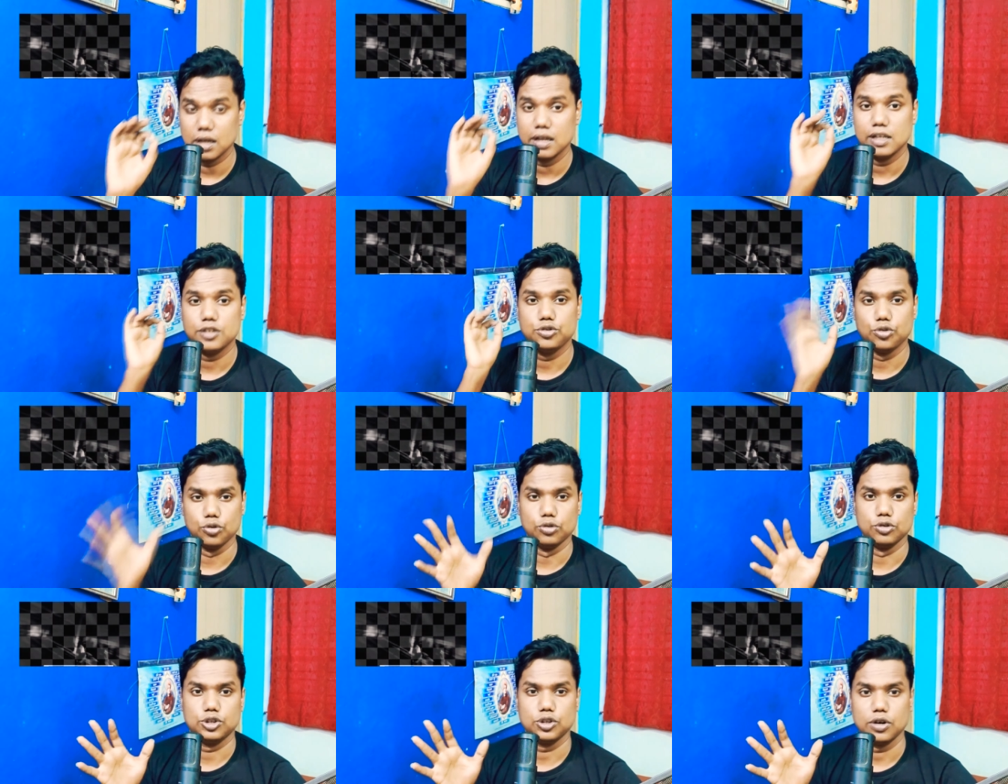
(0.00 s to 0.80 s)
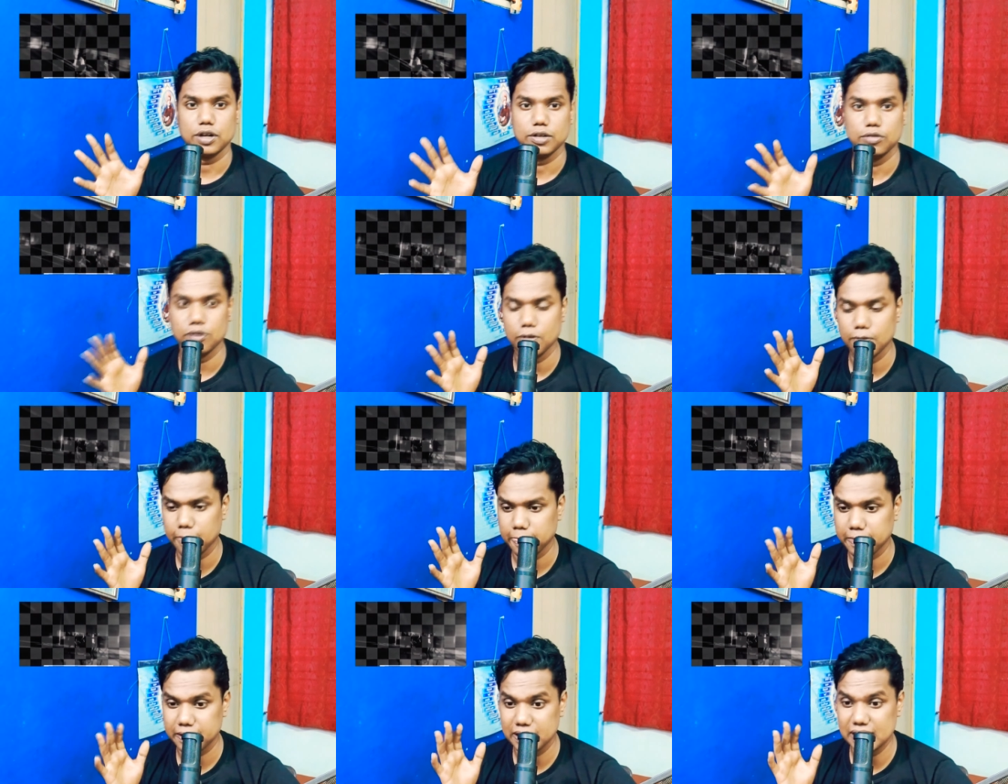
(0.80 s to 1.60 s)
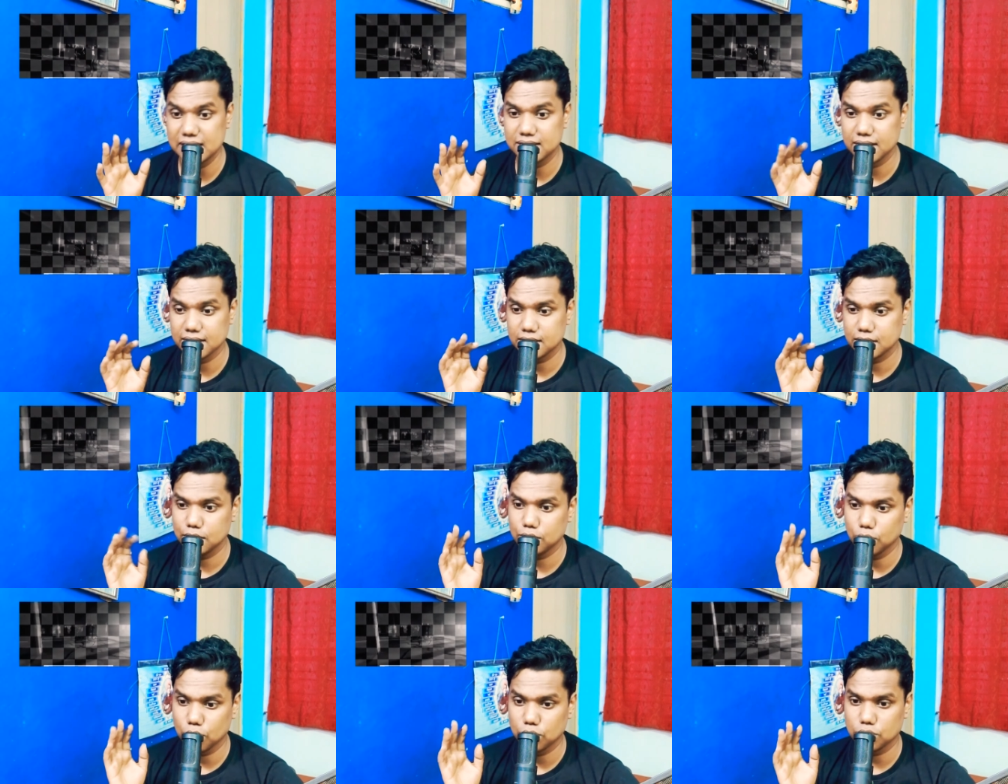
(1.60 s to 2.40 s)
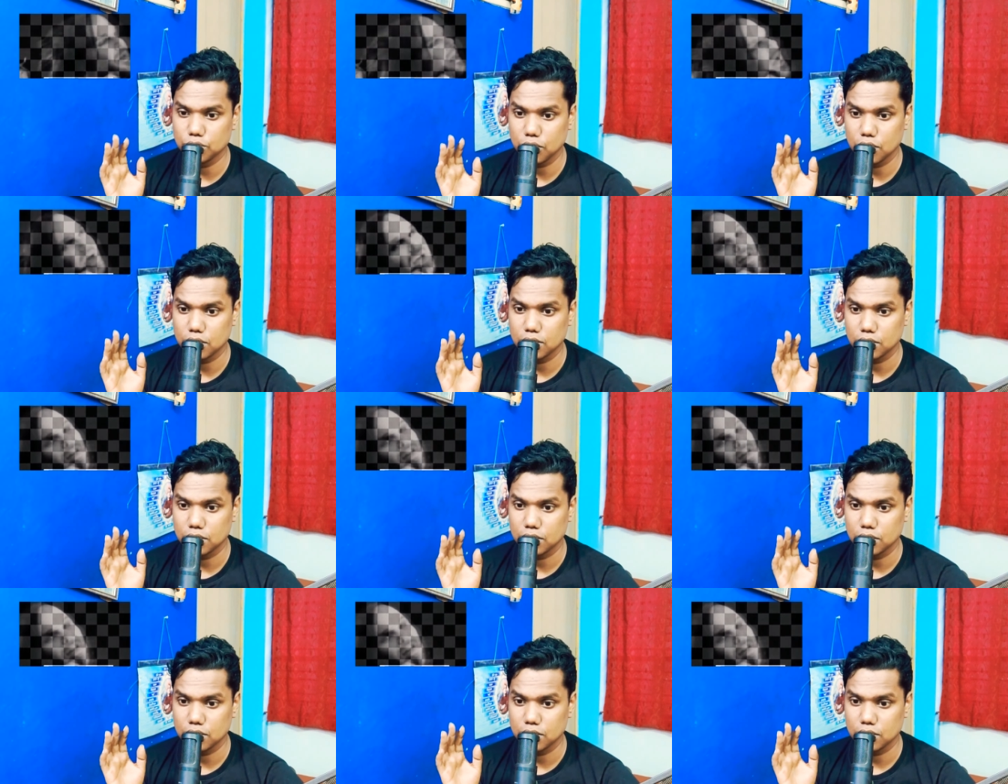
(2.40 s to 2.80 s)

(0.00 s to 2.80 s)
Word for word: it's drone shot, you know, three sixty drone shot.